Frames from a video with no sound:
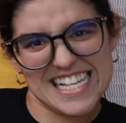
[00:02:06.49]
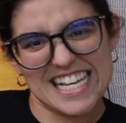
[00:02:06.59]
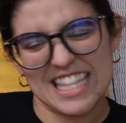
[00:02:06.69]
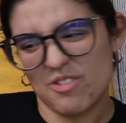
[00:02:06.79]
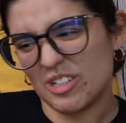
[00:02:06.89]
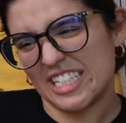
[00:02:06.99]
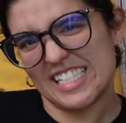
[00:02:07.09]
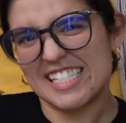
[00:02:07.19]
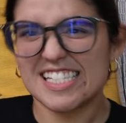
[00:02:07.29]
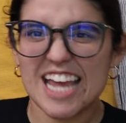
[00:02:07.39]
And they wanted to
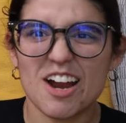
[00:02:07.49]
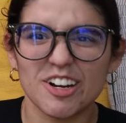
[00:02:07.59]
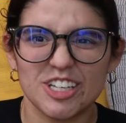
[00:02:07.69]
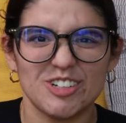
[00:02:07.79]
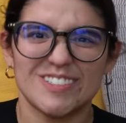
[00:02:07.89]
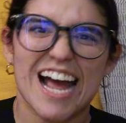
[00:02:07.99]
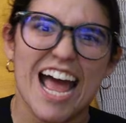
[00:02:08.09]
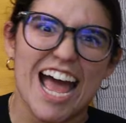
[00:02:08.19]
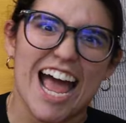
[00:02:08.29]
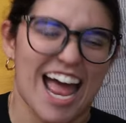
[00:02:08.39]
scare you,
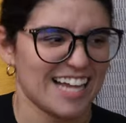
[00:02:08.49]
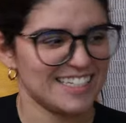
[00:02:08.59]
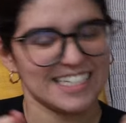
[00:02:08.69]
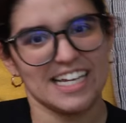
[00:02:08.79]
to